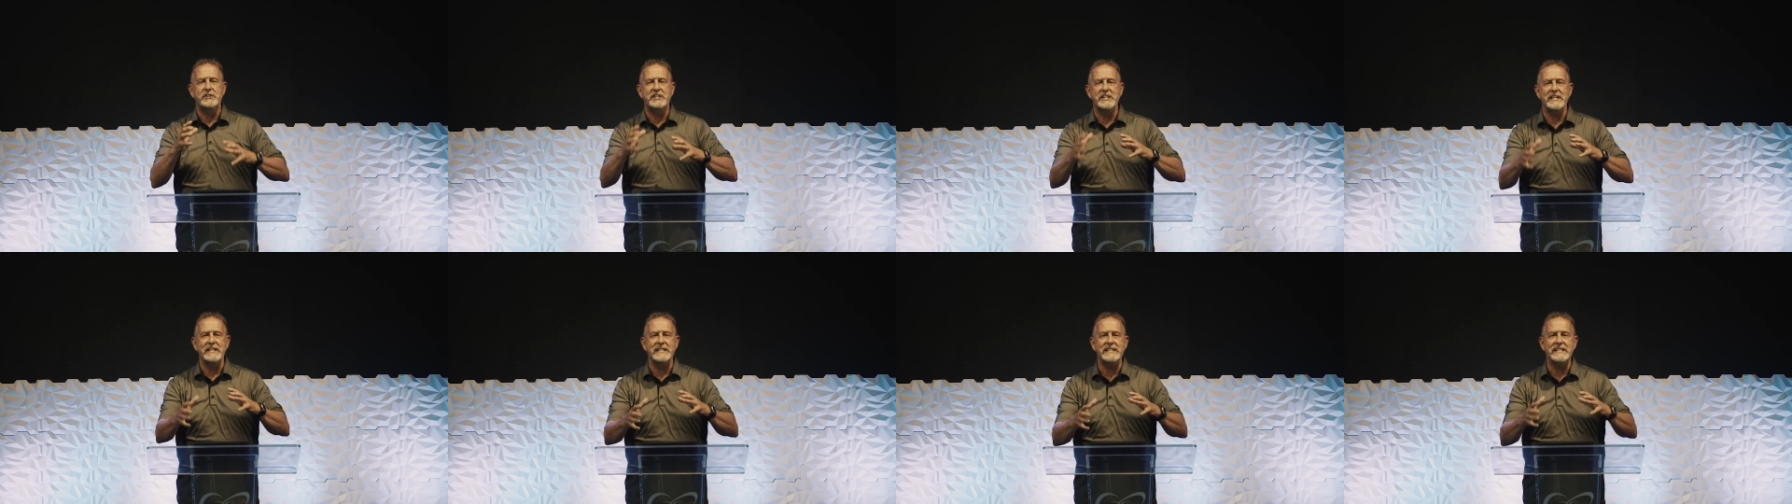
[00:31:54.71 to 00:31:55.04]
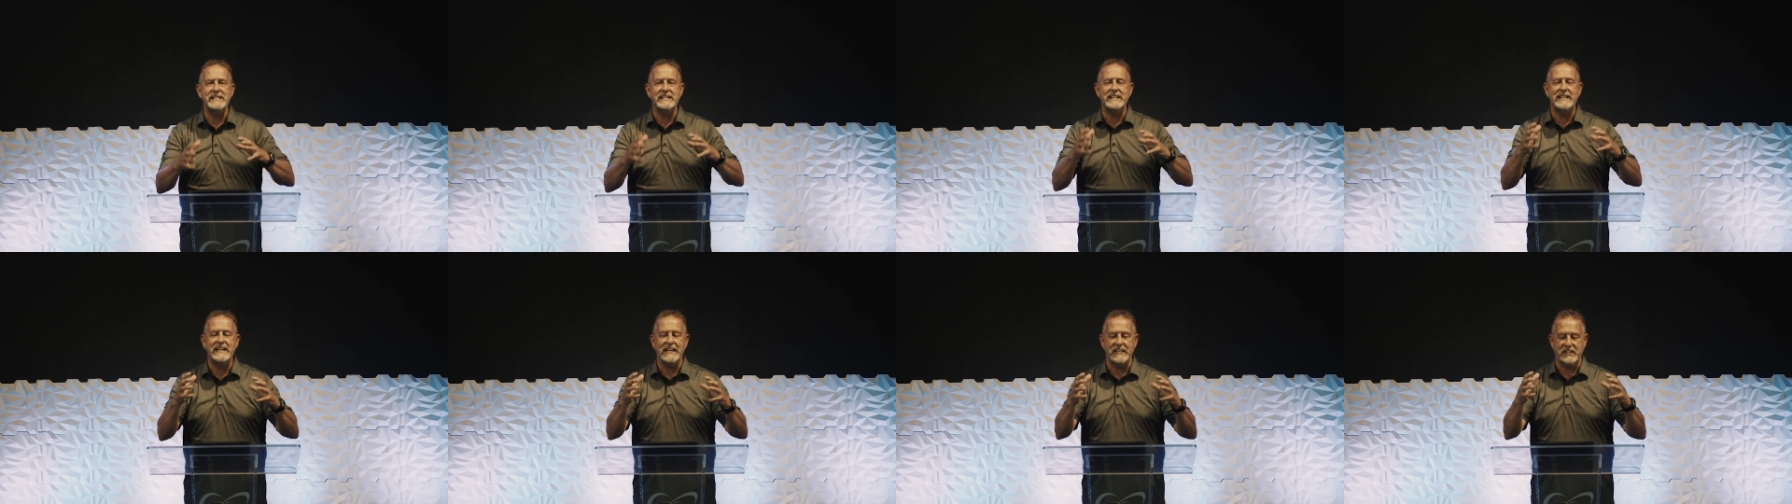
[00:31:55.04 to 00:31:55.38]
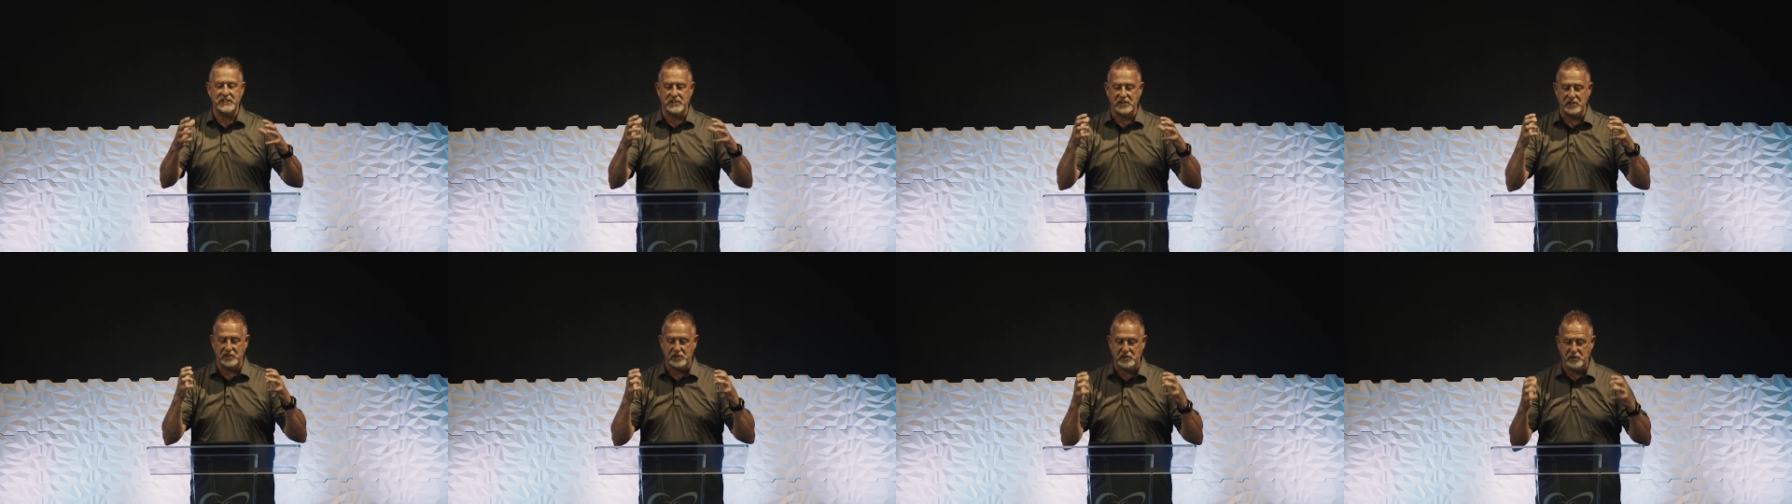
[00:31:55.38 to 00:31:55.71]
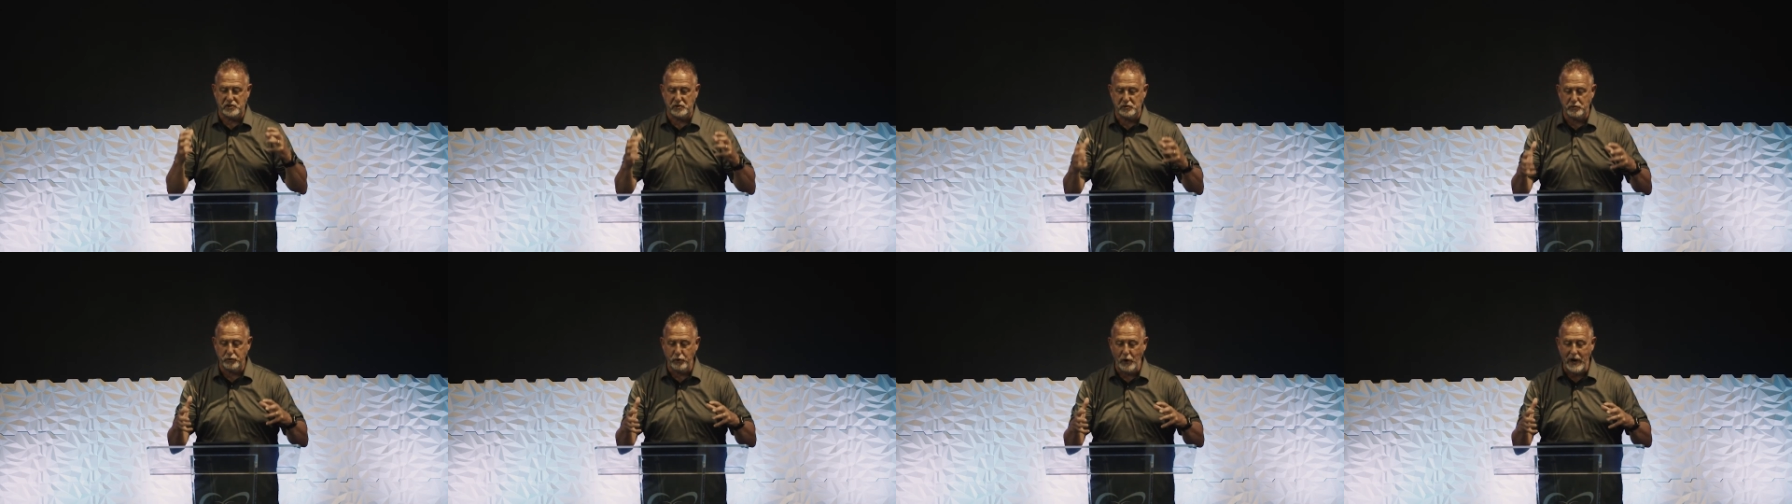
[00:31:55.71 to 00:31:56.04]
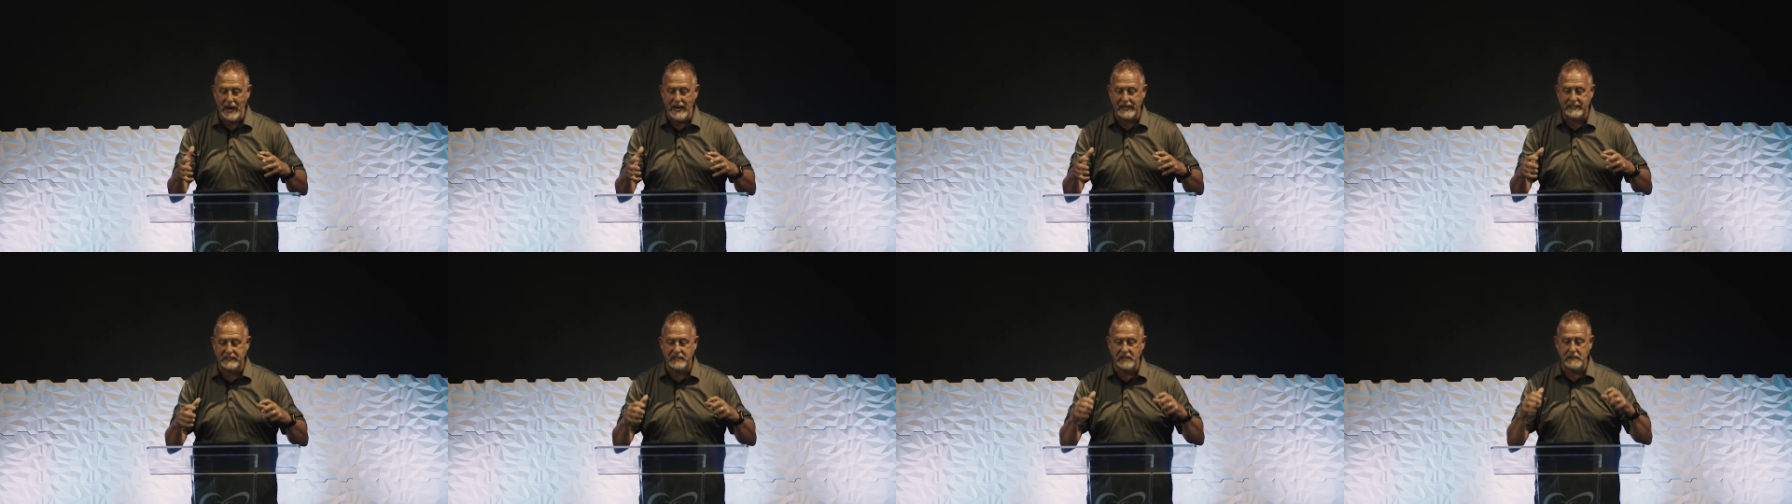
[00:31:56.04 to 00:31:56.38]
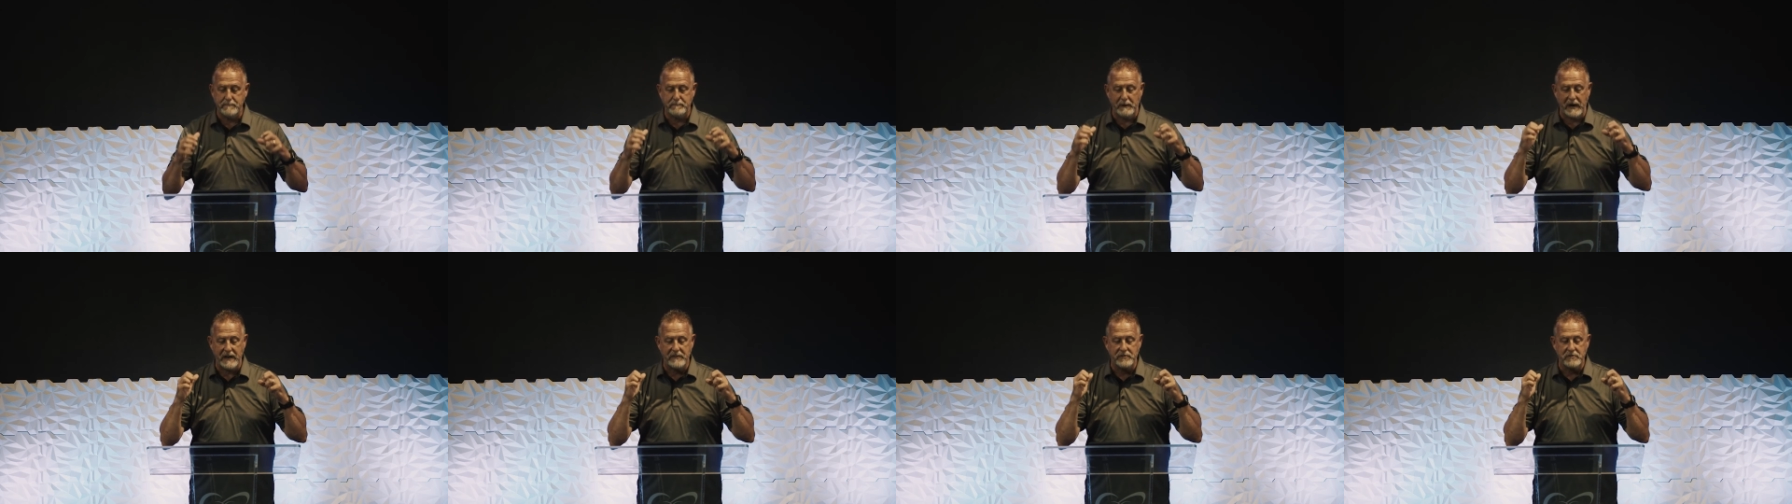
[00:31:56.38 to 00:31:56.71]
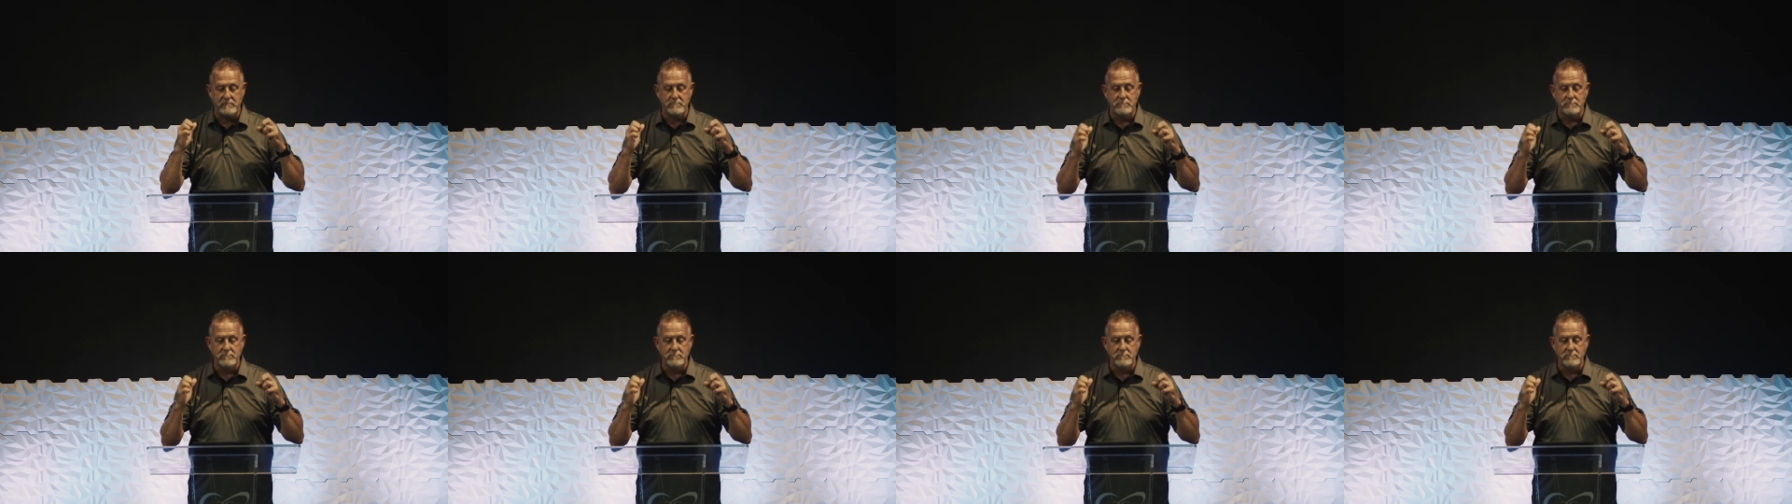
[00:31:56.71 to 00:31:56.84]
didn't get distracted by the